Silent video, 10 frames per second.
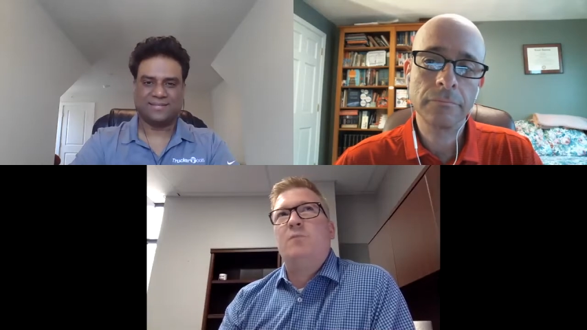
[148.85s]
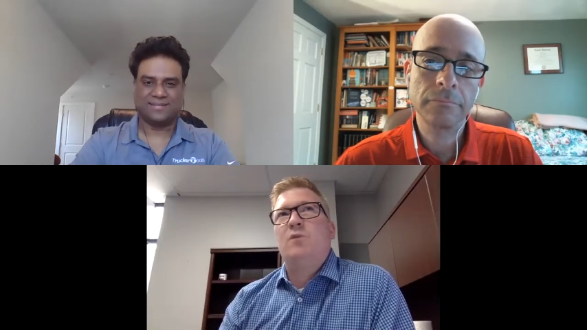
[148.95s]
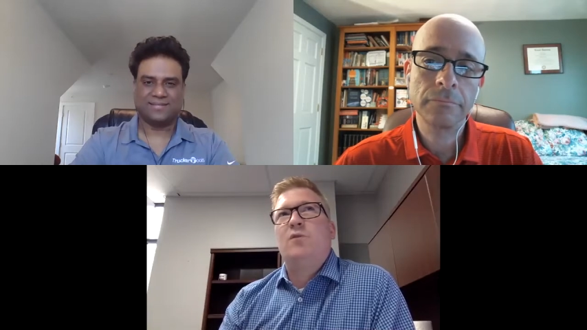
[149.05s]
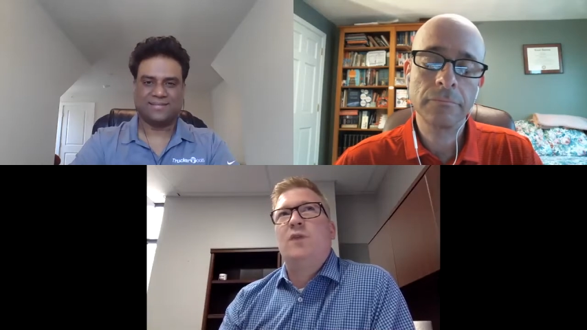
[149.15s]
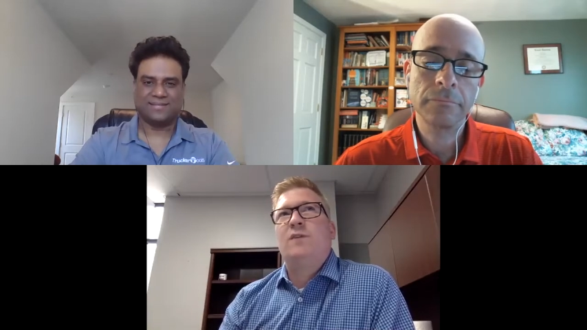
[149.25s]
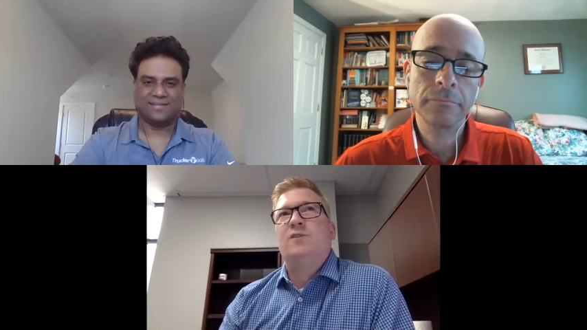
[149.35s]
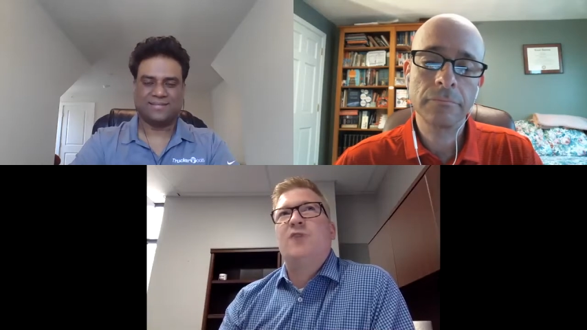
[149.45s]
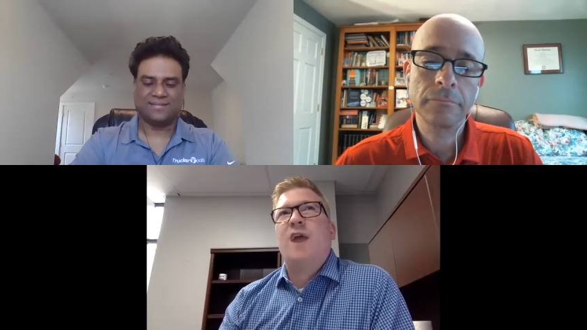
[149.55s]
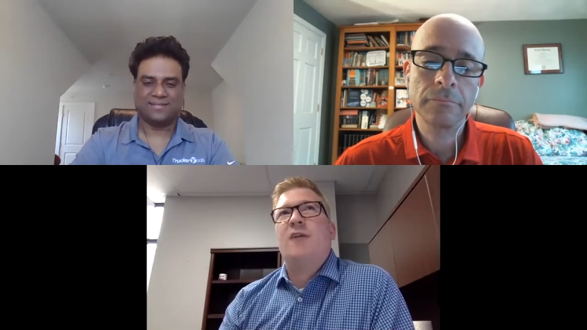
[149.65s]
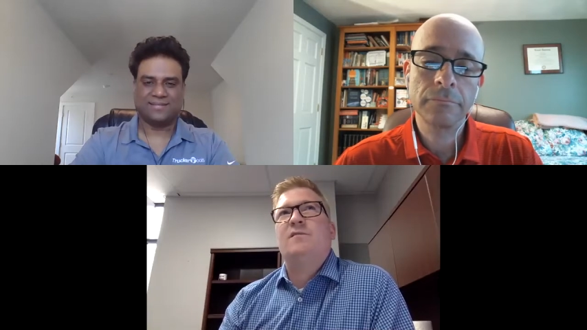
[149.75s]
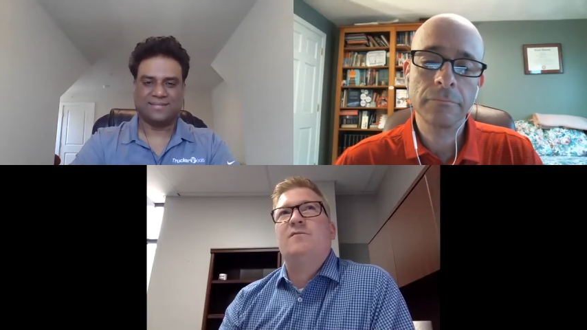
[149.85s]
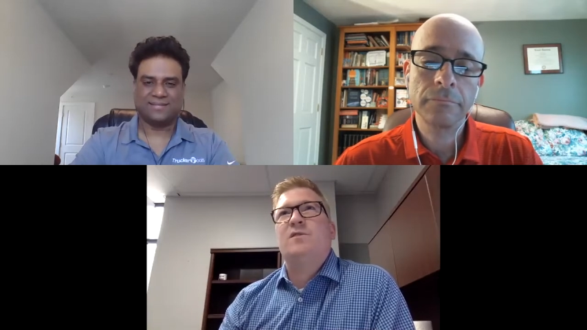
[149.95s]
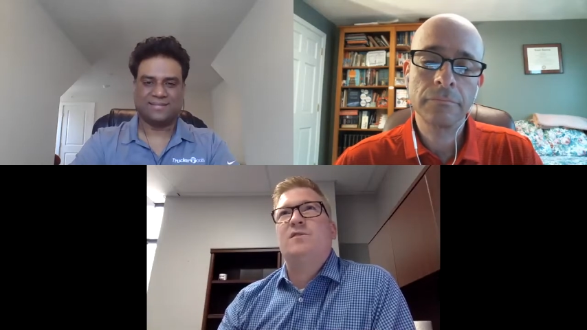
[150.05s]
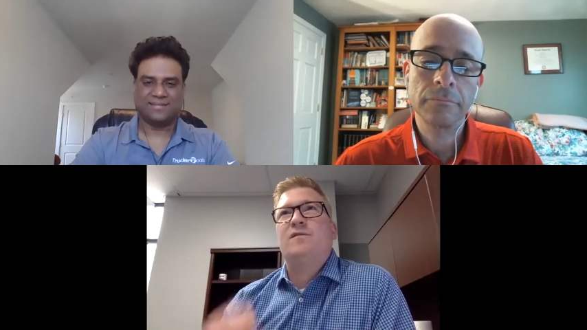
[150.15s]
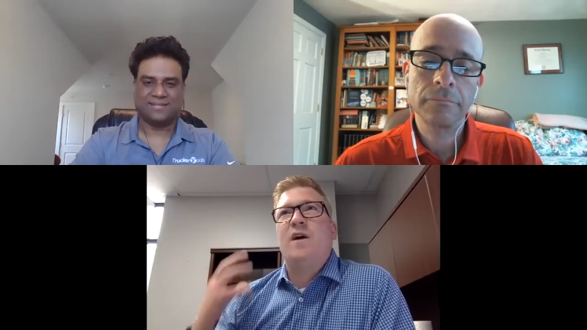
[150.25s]
Speaker 1: Blue Grace attractive was
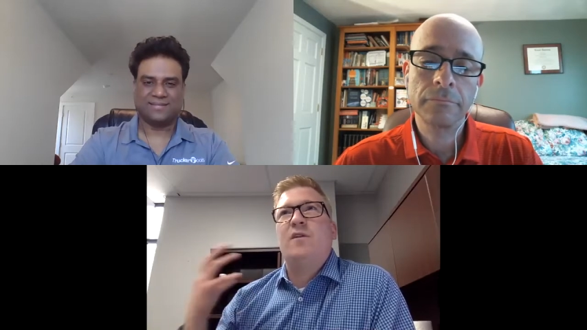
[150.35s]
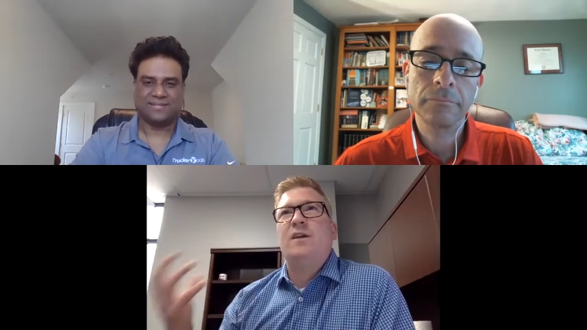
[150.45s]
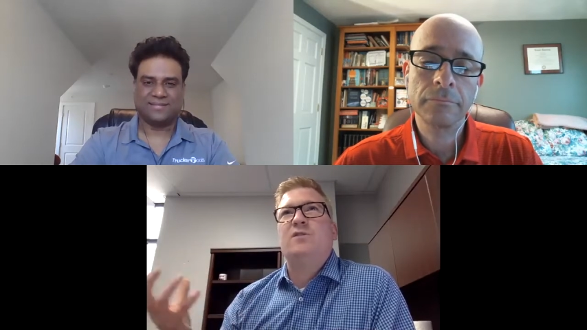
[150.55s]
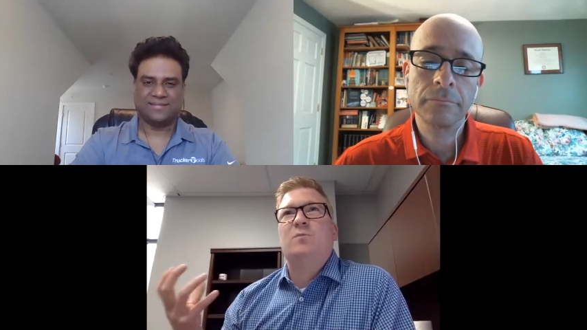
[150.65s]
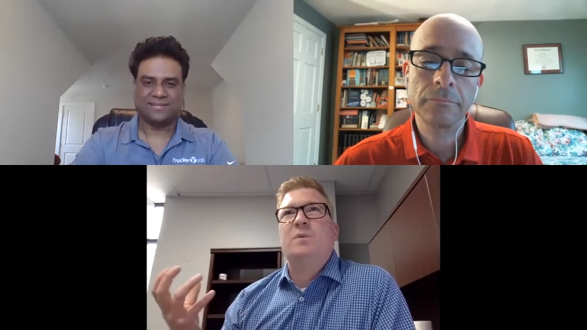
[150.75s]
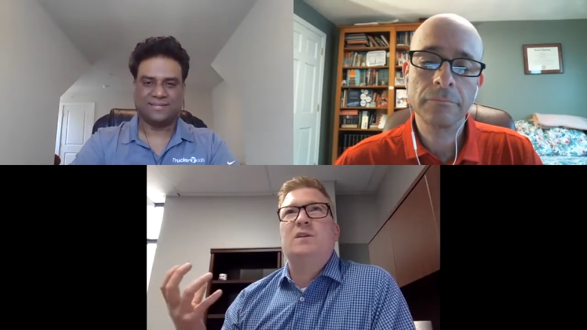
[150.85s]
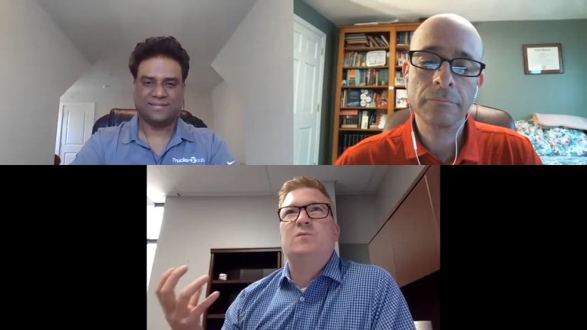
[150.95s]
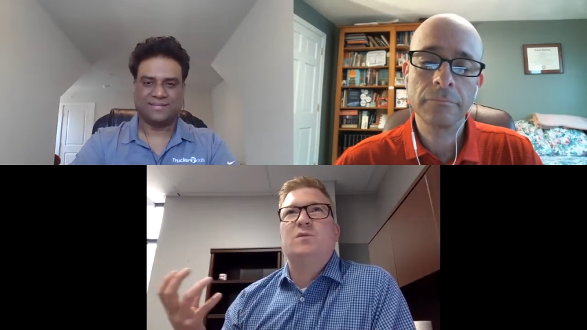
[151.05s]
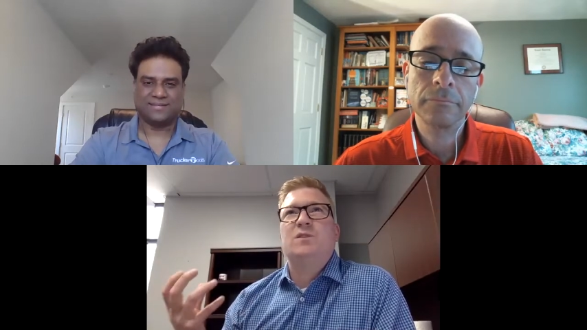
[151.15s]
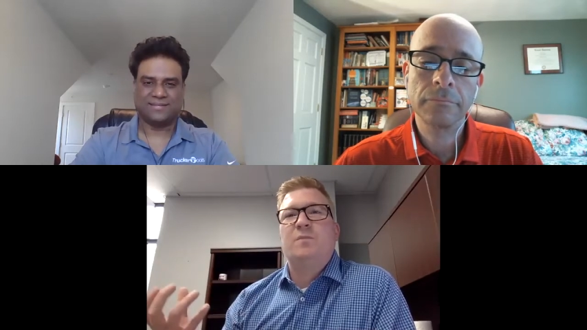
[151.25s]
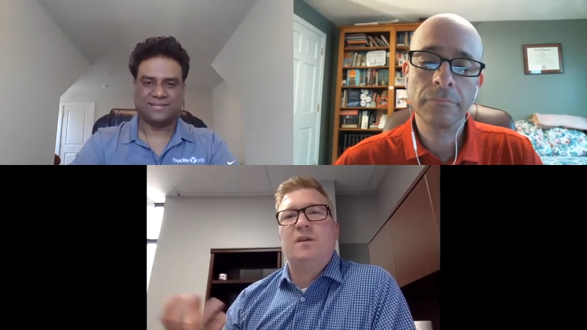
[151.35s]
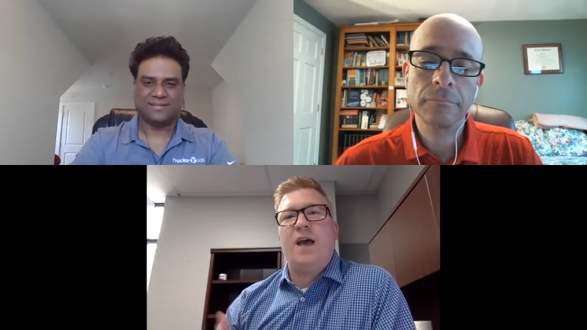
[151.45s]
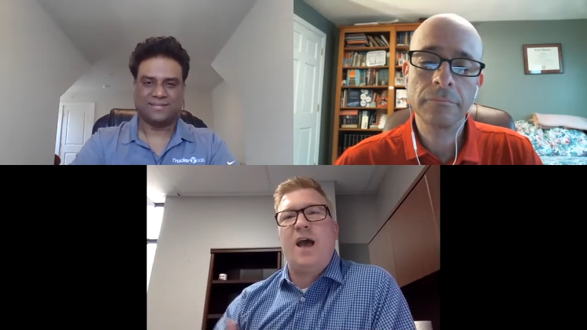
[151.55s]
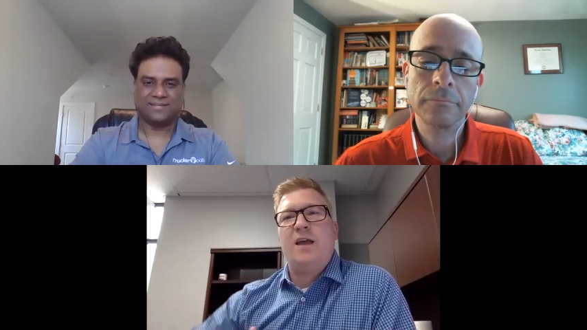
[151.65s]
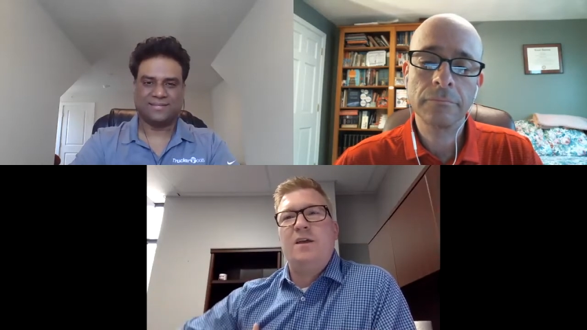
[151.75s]
their foundational piece was something
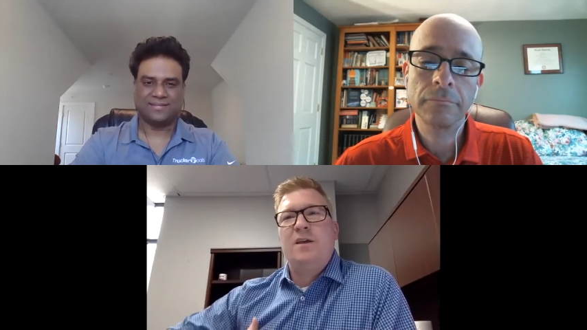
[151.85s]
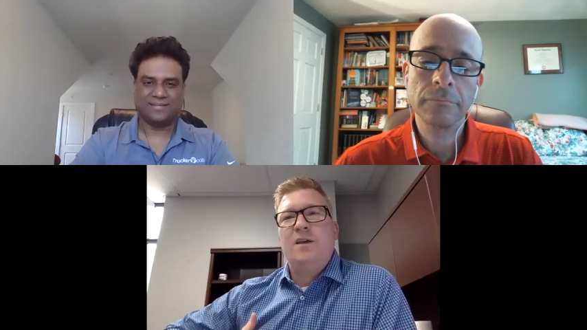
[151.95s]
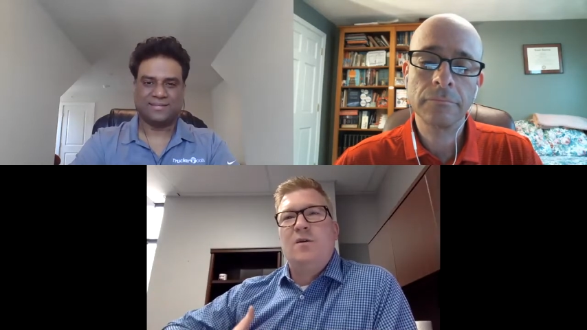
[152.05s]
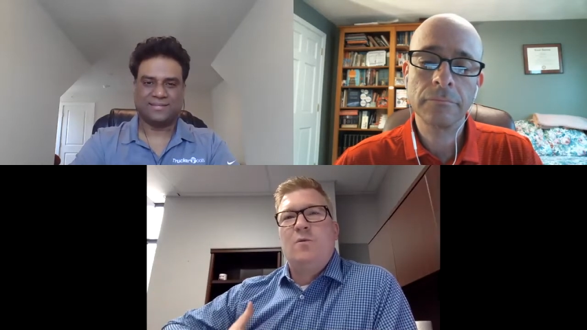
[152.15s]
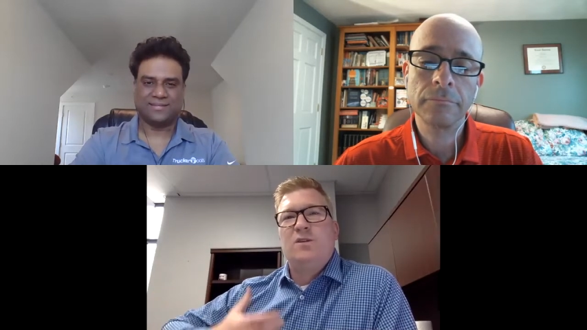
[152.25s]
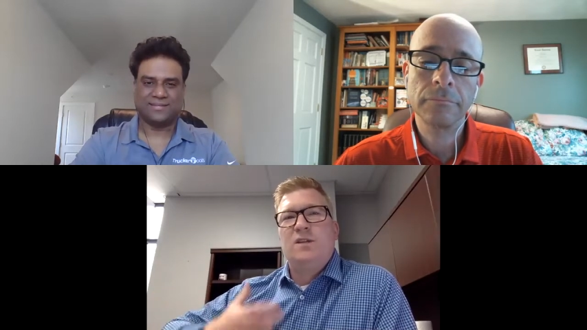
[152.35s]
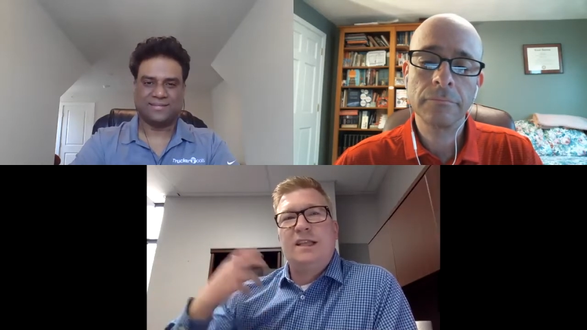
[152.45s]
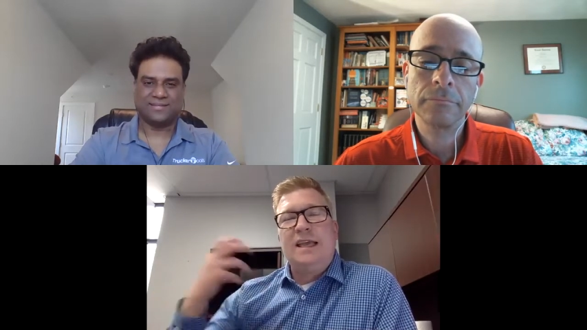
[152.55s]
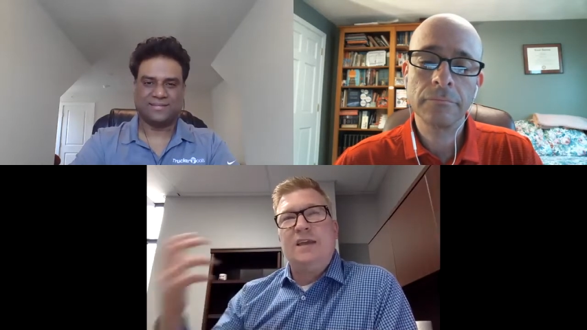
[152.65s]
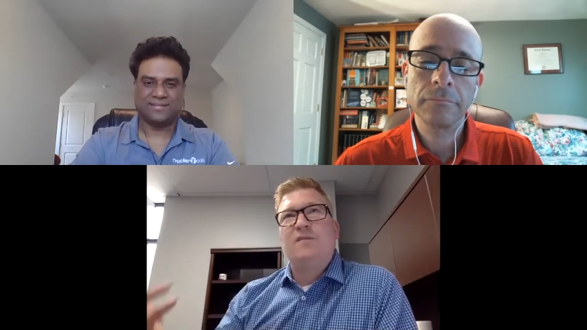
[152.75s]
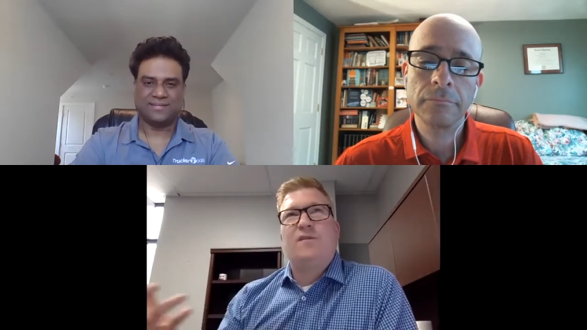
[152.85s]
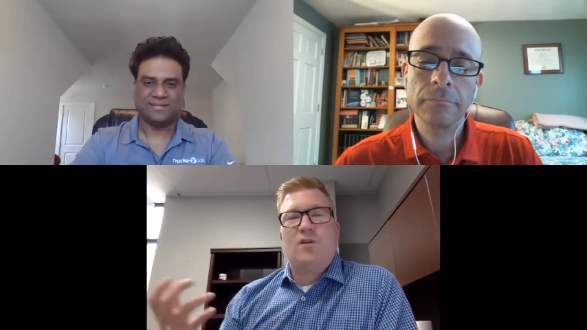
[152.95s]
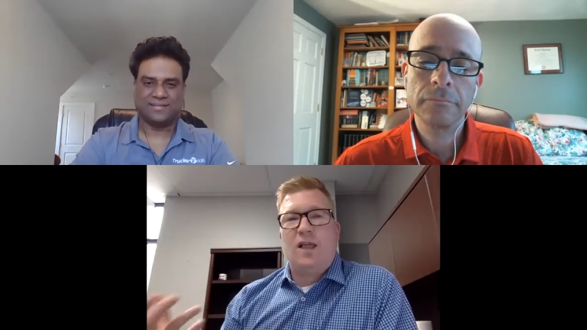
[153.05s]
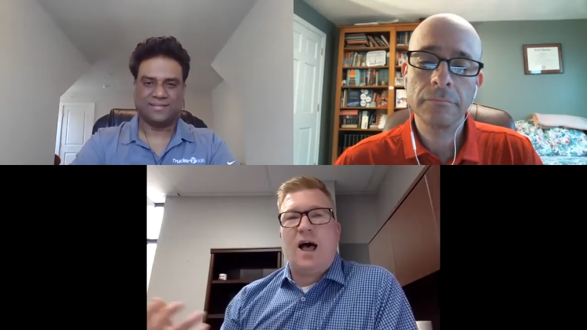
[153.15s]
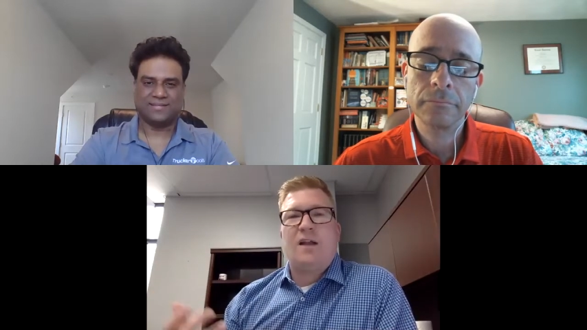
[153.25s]
that was a lead for
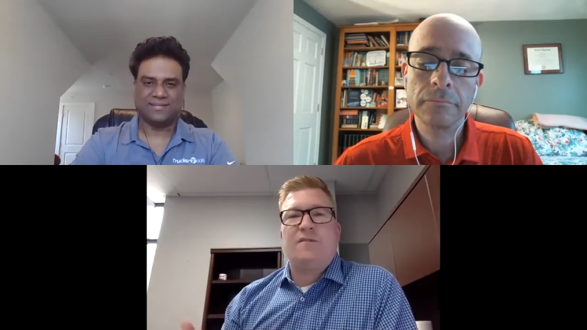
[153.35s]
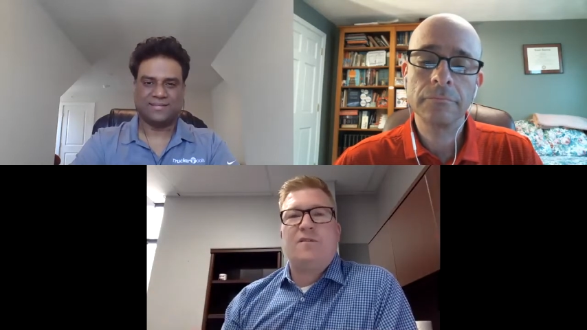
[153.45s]
a lot of